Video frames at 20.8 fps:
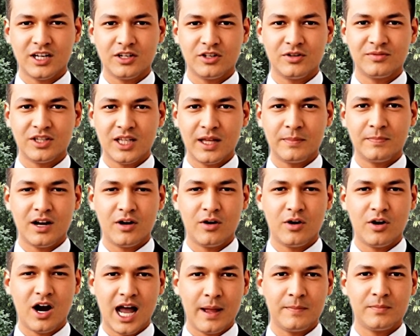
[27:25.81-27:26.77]
euvolemic
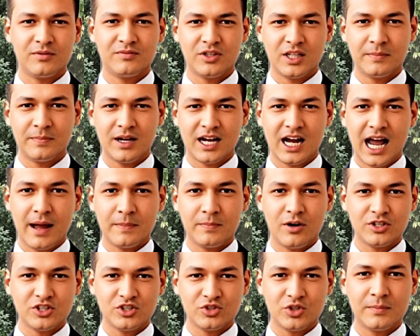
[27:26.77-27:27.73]
or hypervolemic
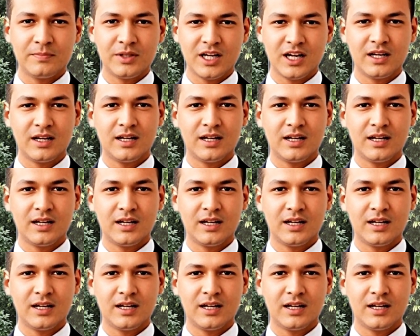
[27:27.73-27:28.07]
hyponatremia,